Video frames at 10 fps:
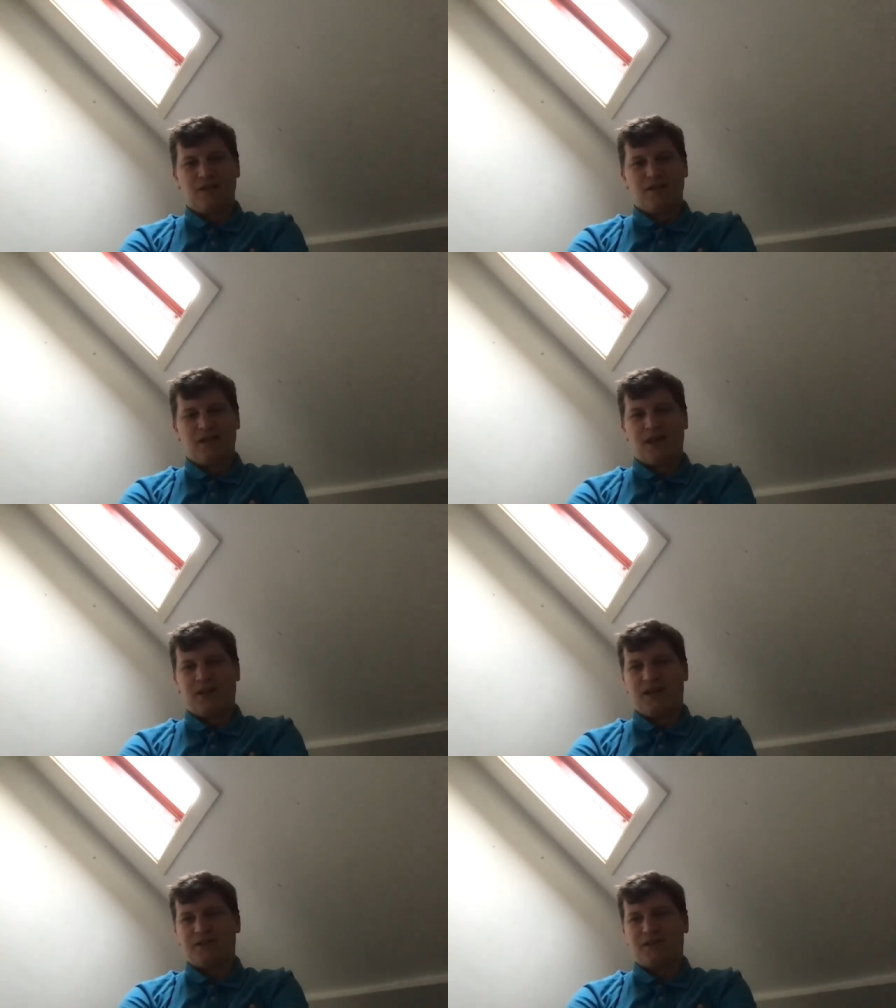Like
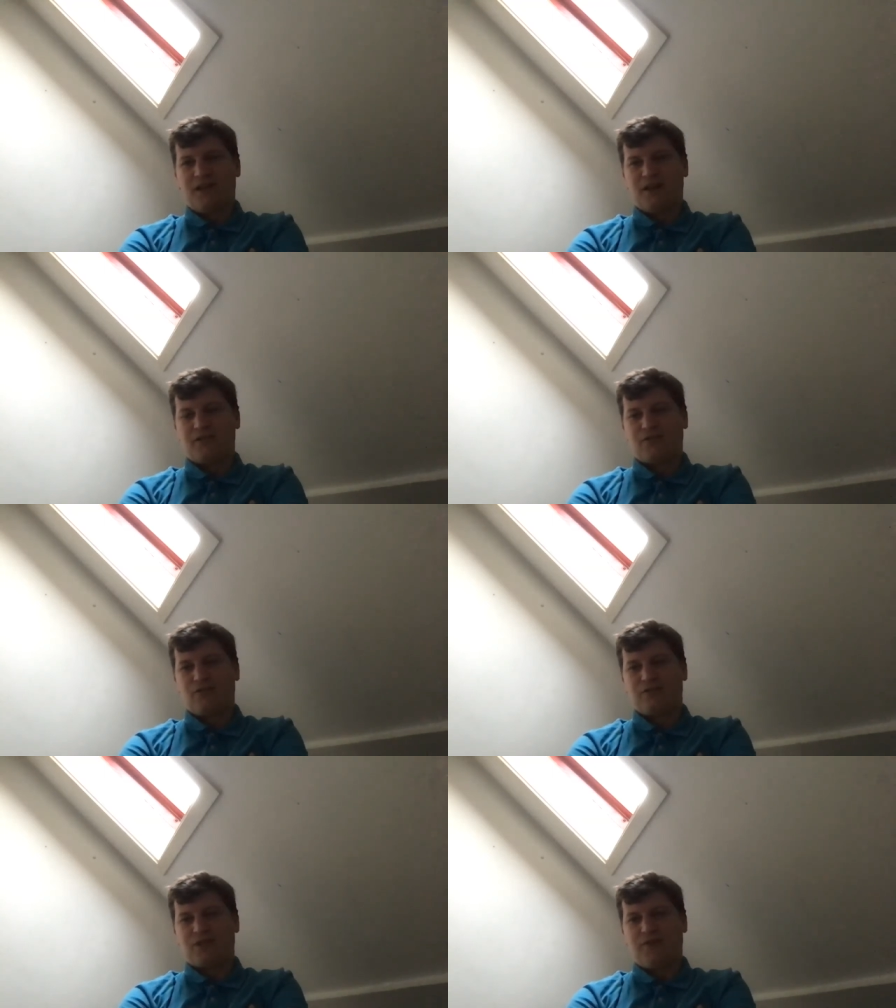yesterday, I
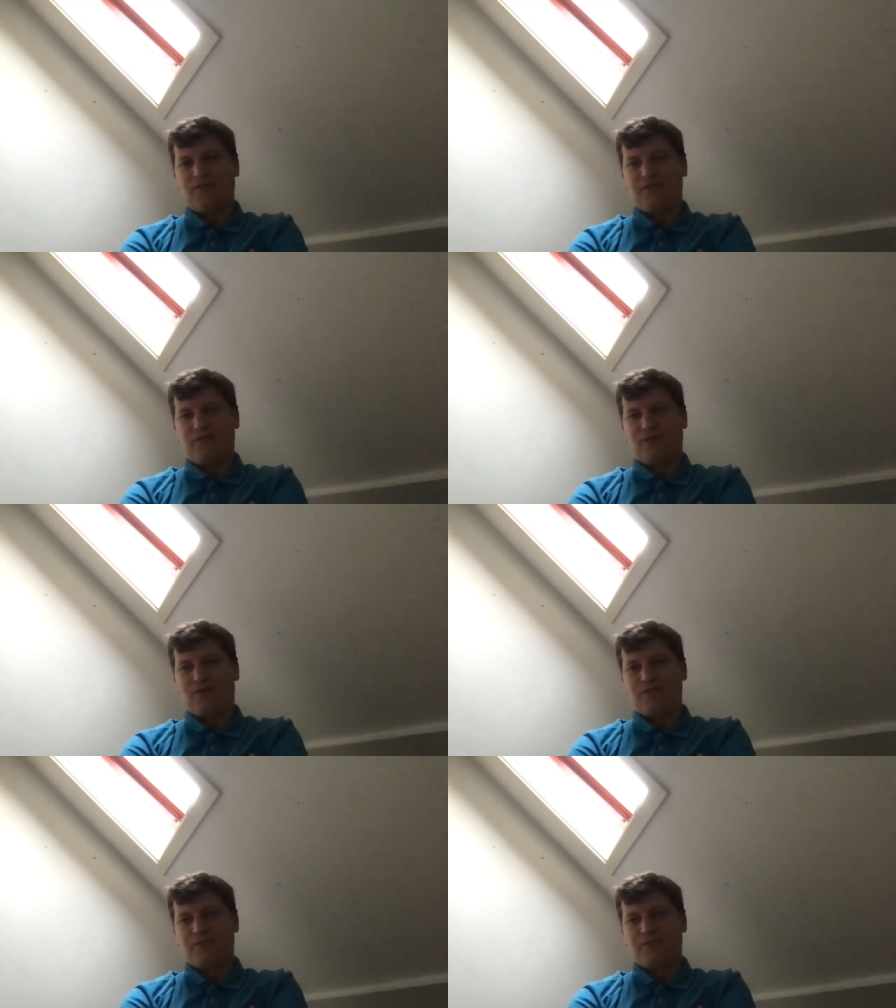saw something from